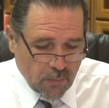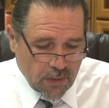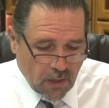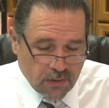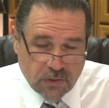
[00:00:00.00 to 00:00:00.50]

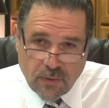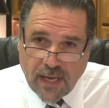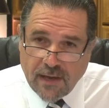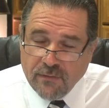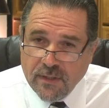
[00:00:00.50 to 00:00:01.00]
We also
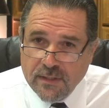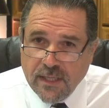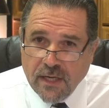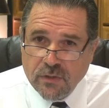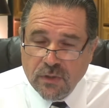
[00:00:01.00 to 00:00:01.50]
have an
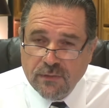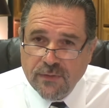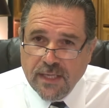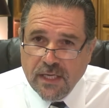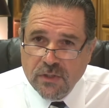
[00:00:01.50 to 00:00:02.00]
entire
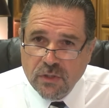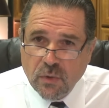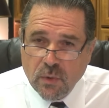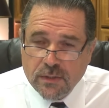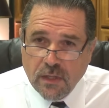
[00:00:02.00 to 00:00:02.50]
certification
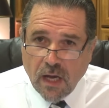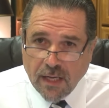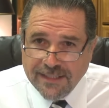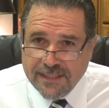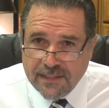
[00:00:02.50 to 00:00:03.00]
course
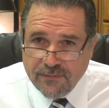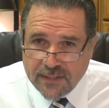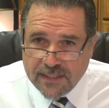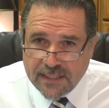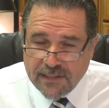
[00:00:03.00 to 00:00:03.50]
on
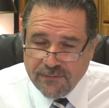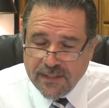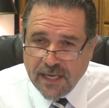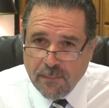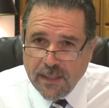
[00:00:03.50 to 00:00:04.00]
DVD if
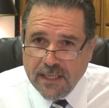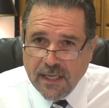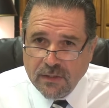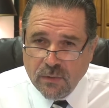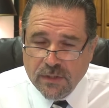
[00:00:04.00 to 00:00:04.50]
you can't make it
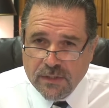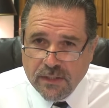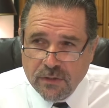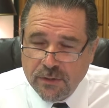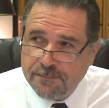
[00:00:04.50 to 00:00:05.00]
out to our
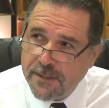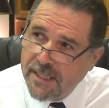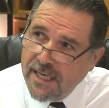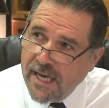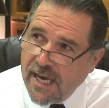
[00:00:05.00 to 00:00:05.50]
center.
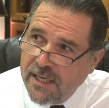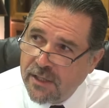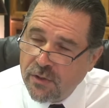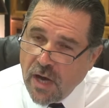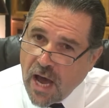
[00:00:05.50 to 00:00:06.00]
And
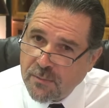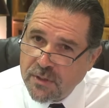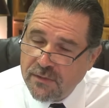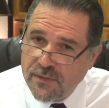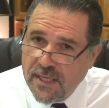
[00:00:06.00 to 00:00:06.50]
another
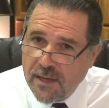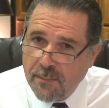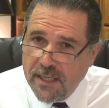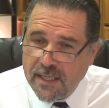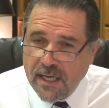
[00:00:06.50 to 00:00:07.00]
option if you
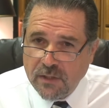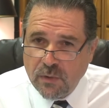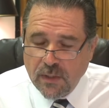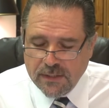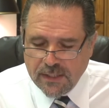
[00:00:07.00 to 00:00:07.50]
can't make it out
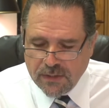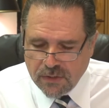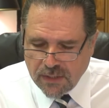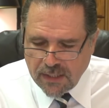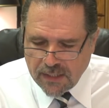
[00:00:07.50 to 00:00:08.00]
to our
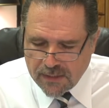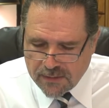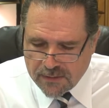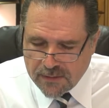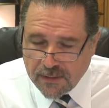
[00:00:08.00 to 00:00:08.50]
center
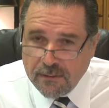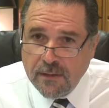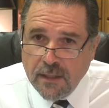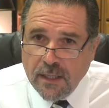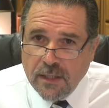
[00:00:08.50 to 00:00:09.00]
is
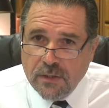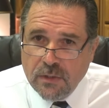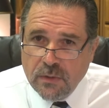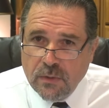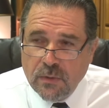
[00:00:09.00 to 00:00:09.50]

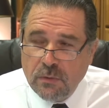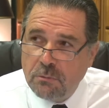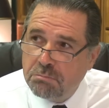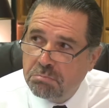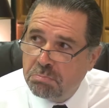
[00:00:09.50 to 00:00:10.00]

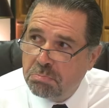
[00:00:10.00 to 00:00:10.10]
to